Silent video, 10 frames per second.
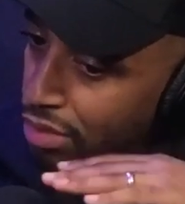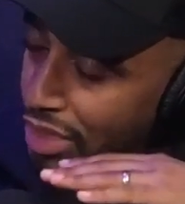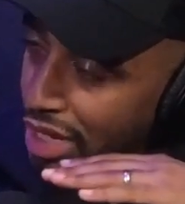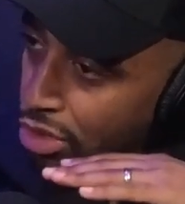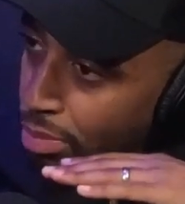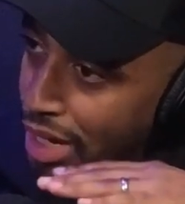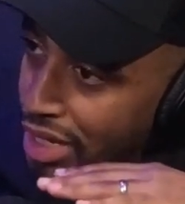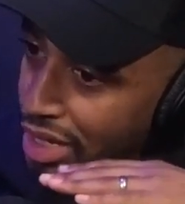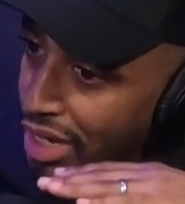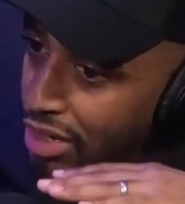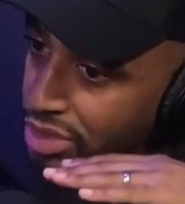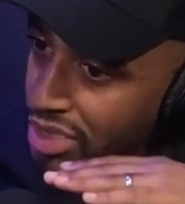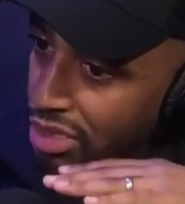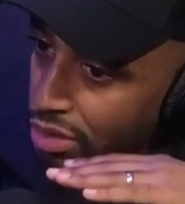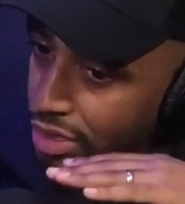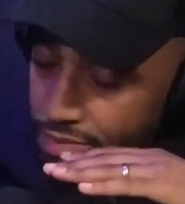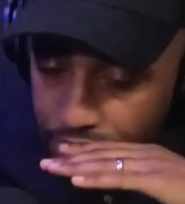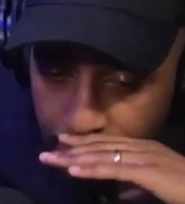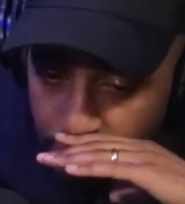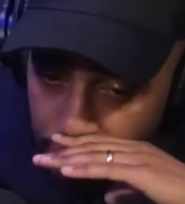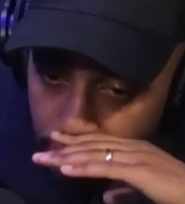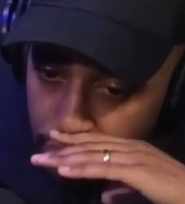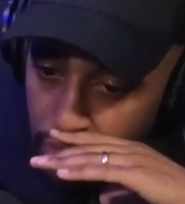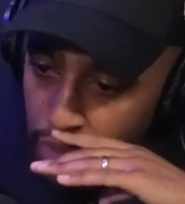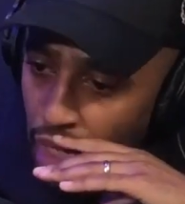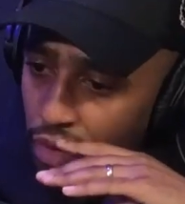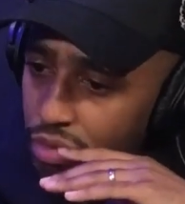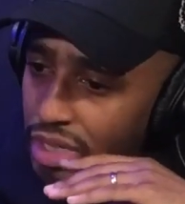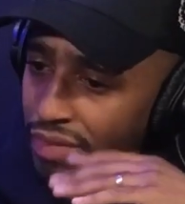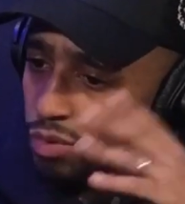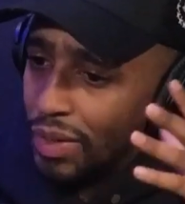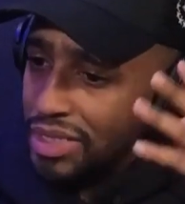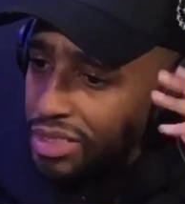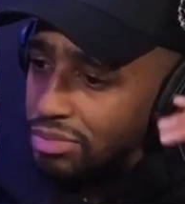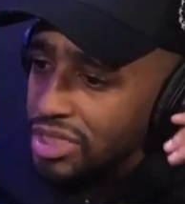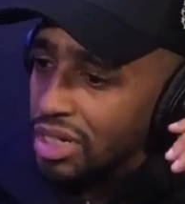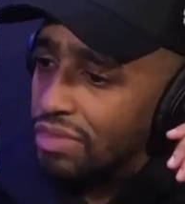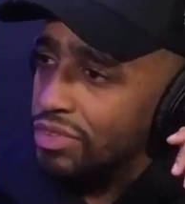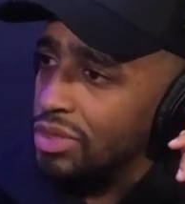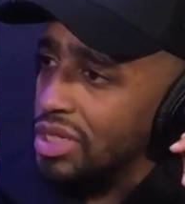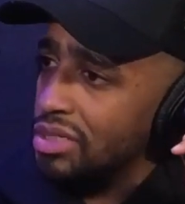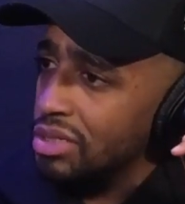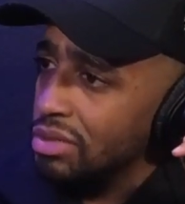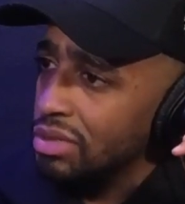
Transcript: to let nobody else in on it. No, give away some share if you need to.